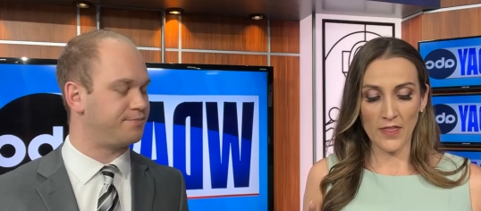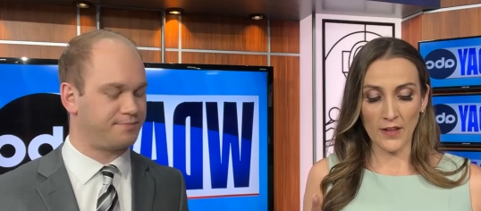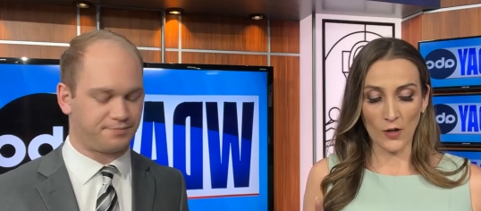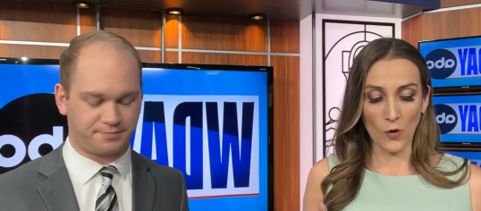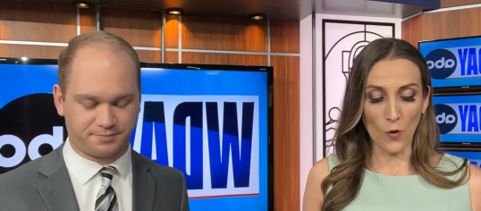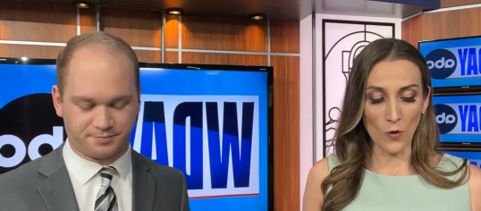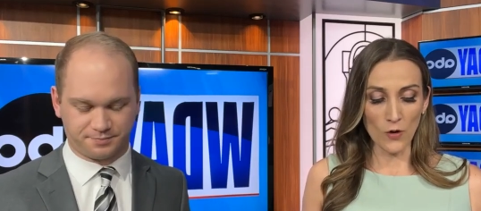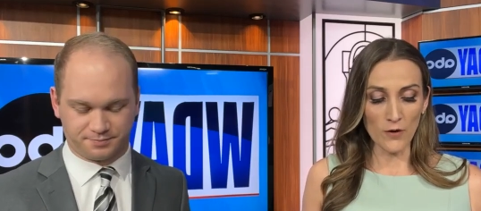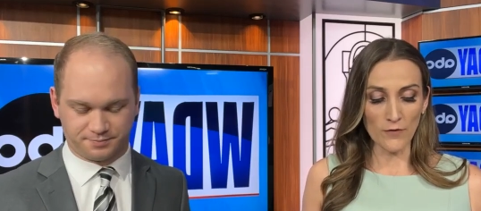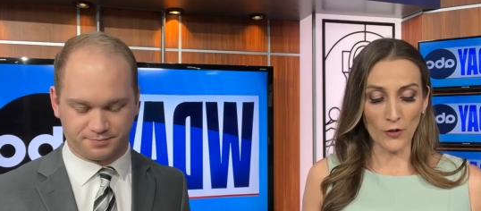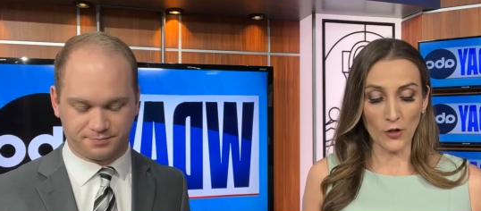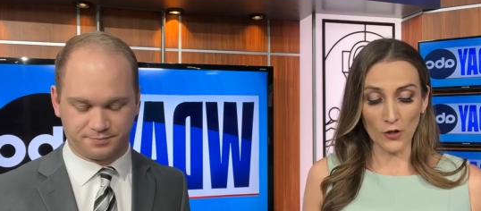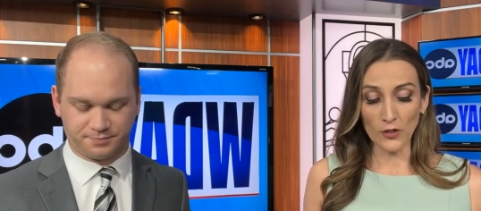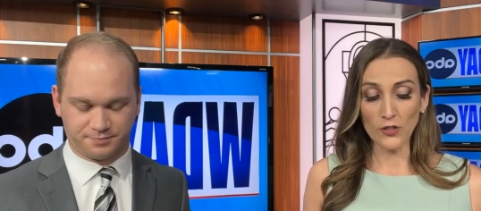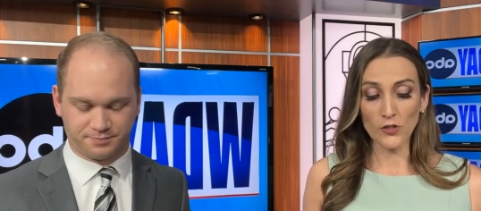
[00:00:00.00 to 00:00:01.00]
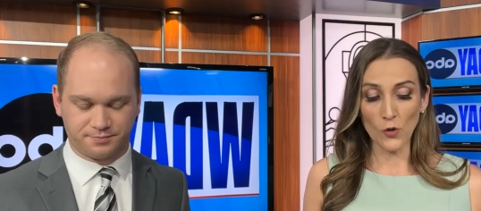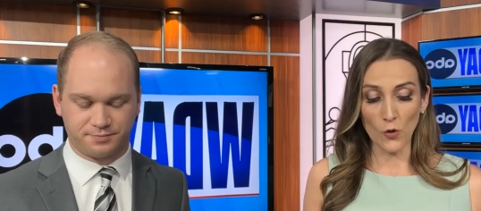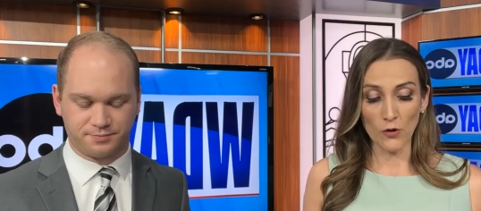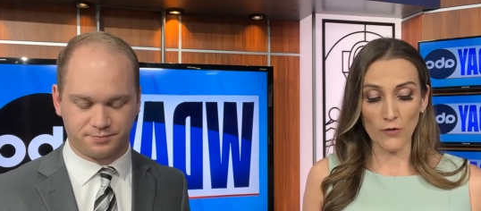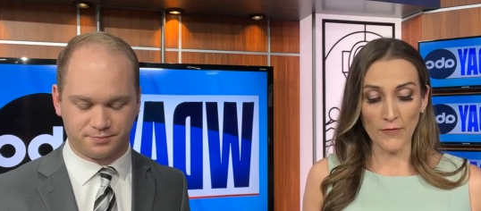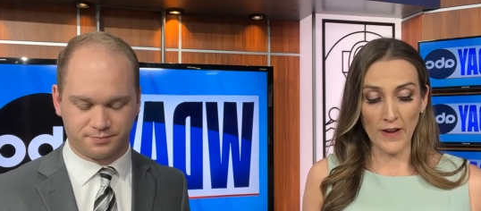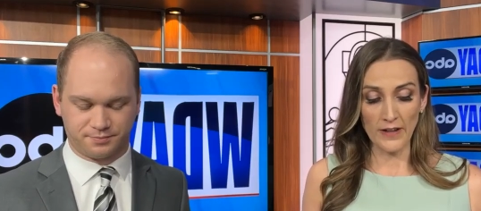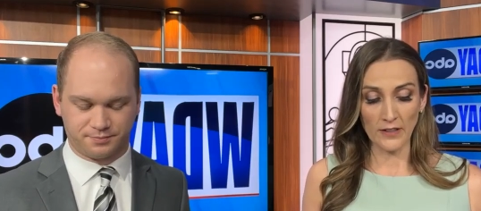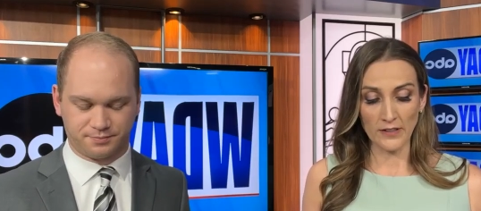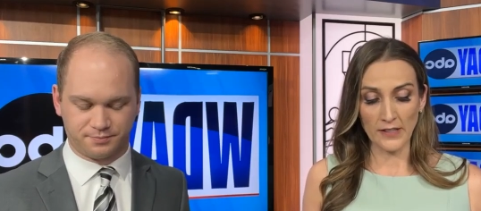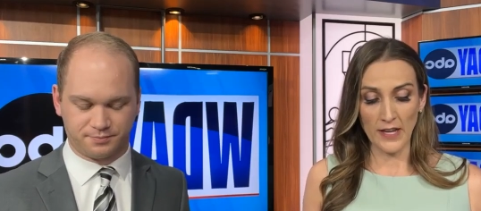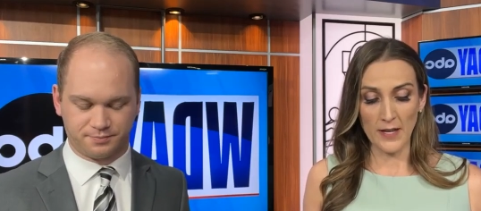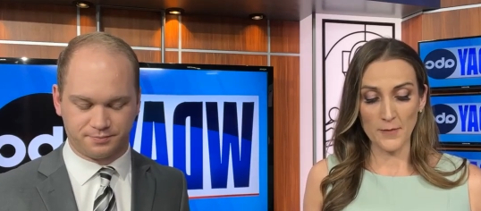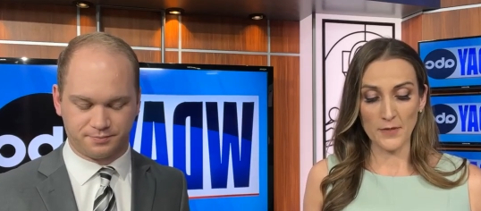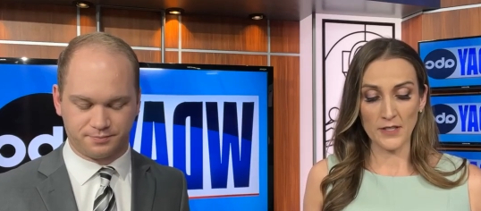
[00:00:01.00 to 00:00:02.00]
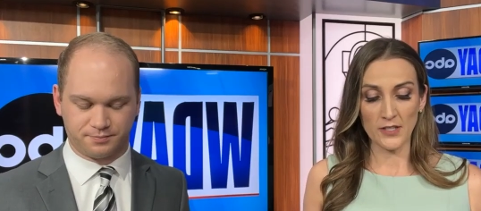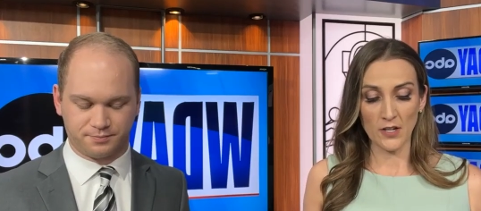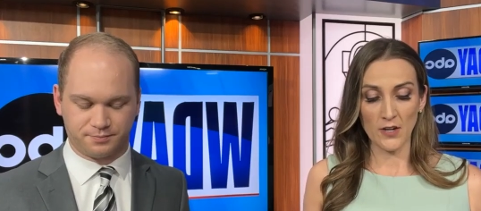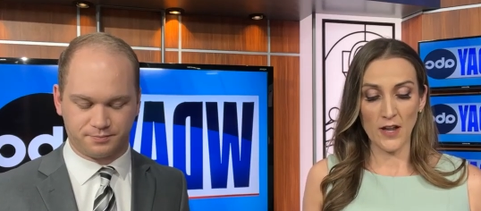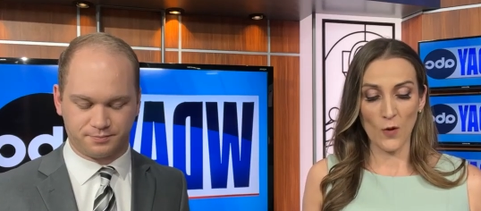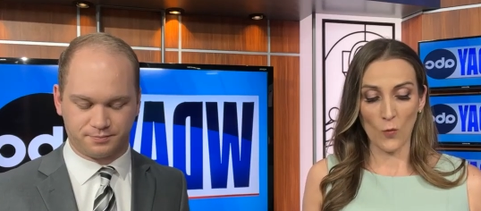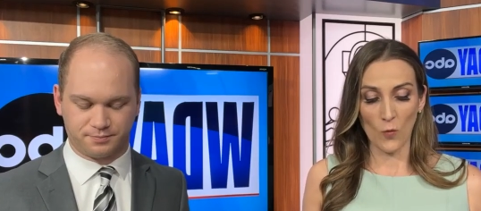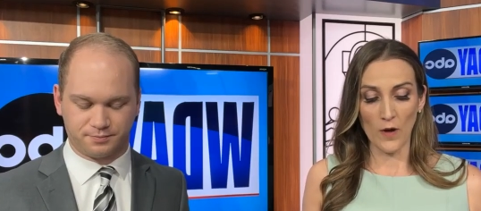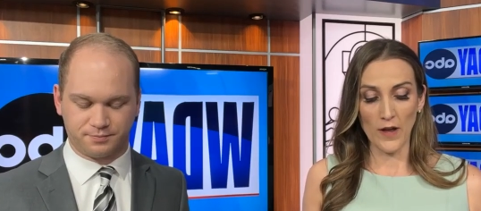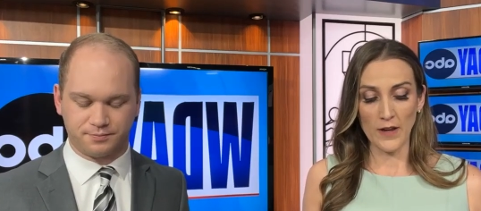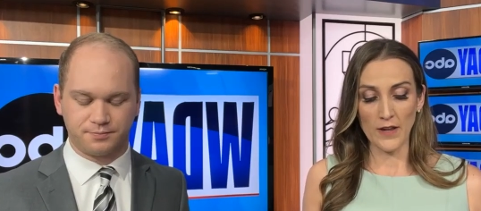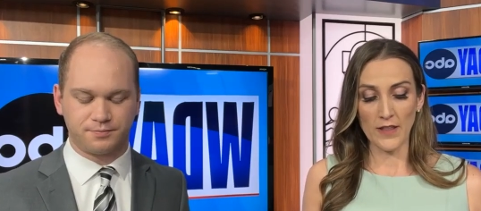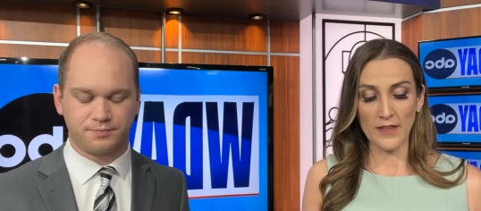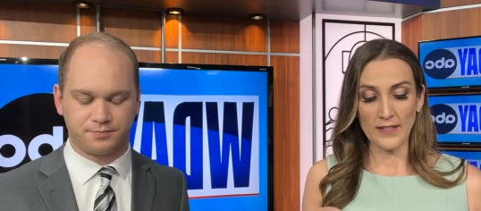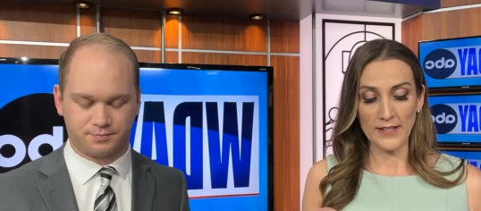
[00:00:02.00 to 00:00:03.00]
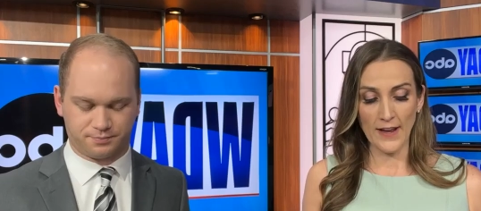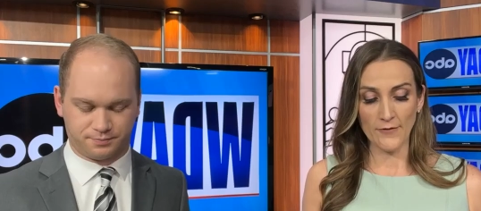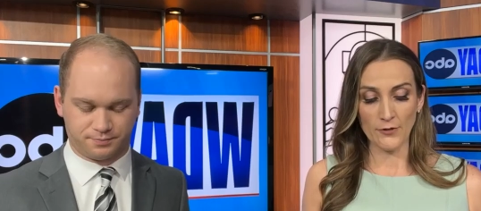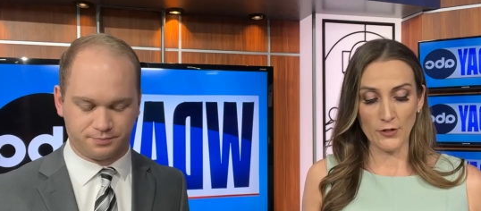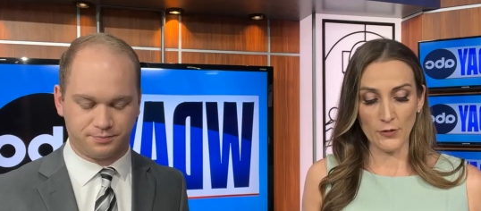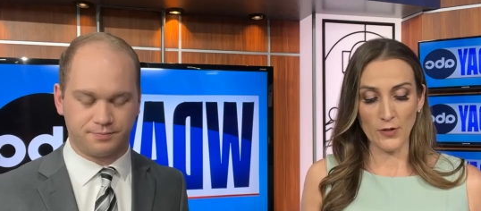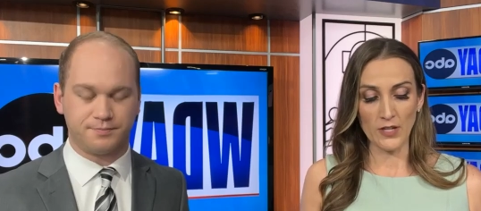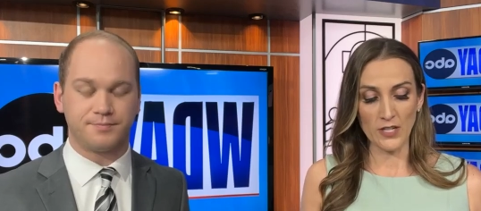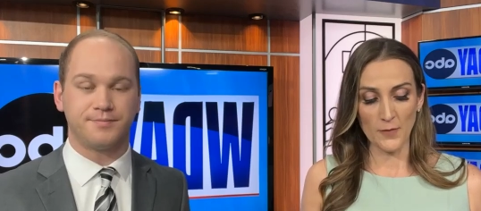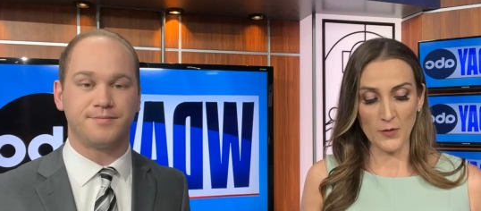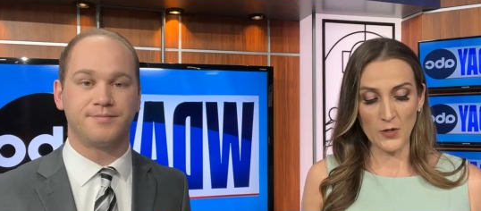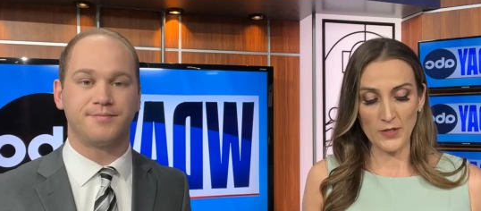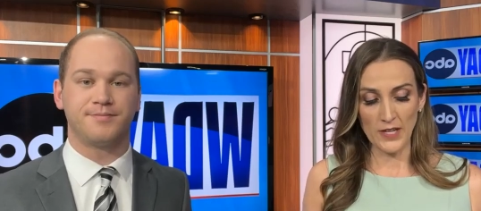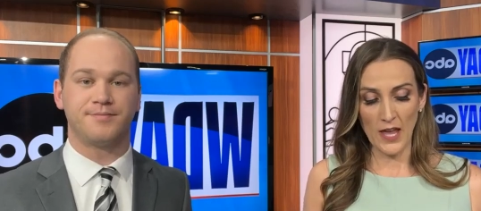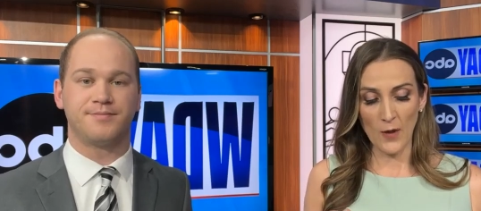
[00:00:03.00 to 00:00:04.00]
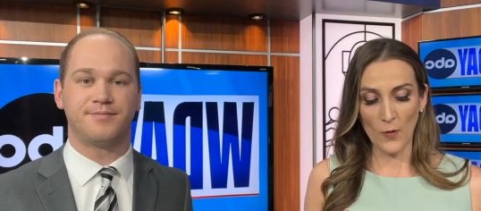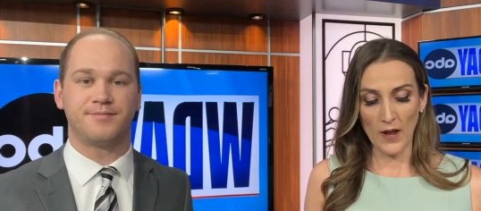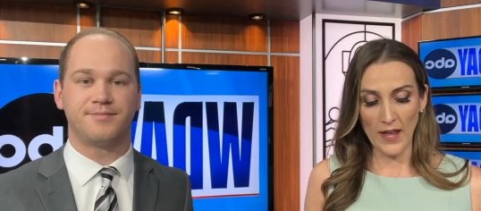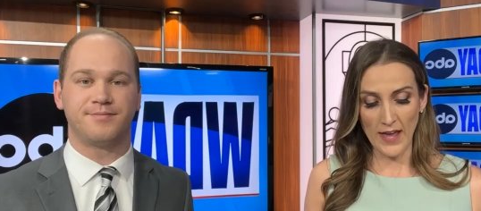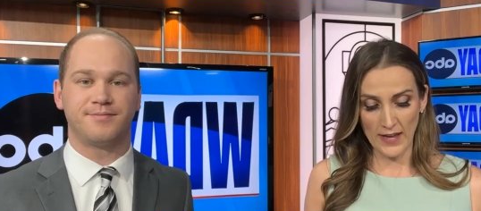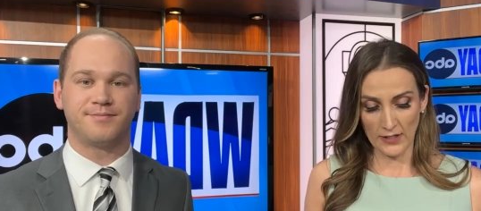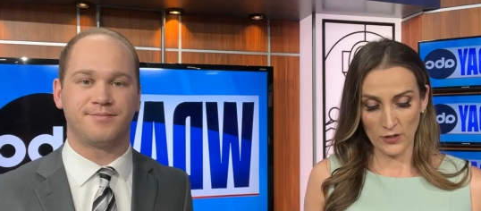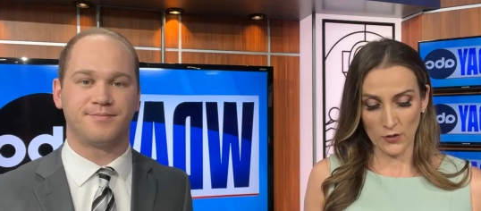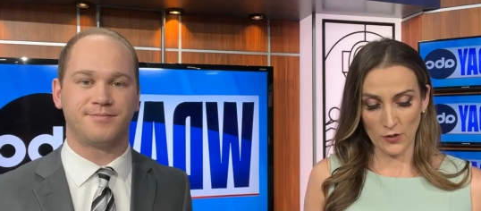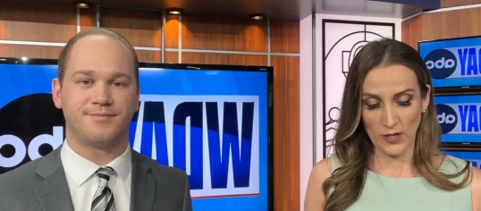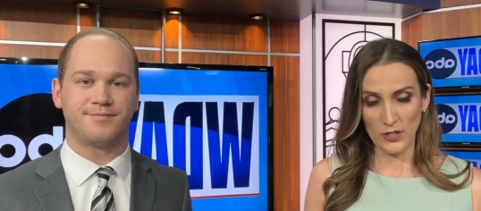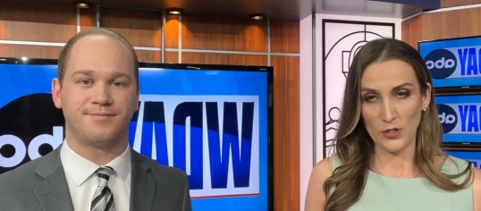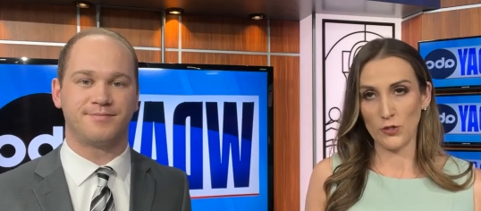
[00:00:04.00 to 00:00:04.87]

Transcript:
Speaker 1: the quarter girls quarterfinals games start at one this afternoon on WDAY Extra.